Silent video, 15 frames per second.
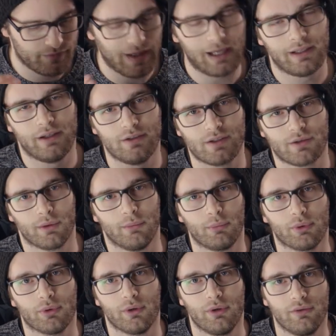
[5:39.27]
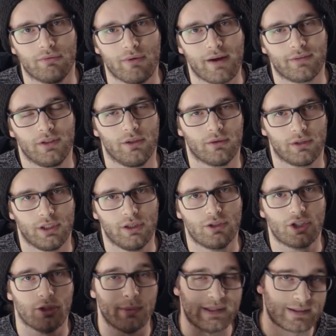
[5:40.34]
values to improve revenue on
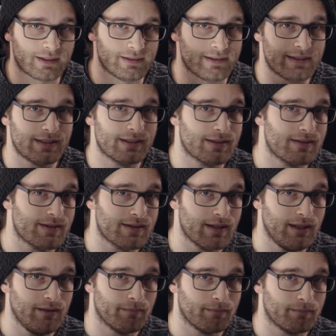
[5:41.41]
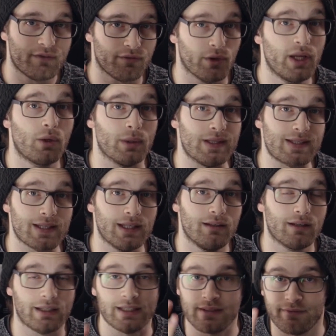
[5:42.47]
YouTube is consistency, it's frequency,
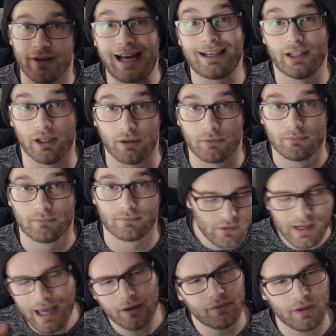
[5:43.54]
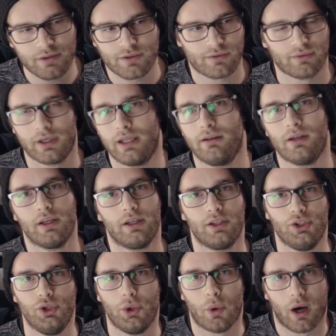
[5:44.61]
and it's value. If you nail those three,
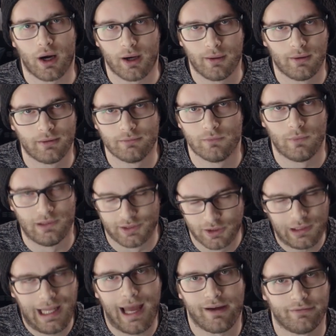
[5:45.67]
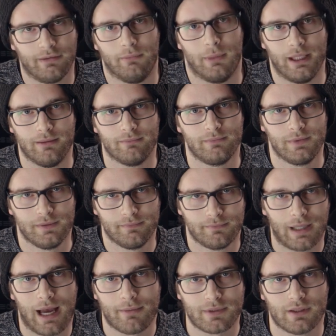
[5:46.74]
you are you're laughing, mate. You
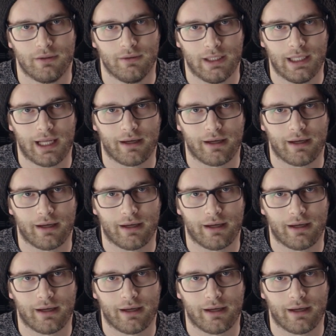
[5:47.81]
absolutely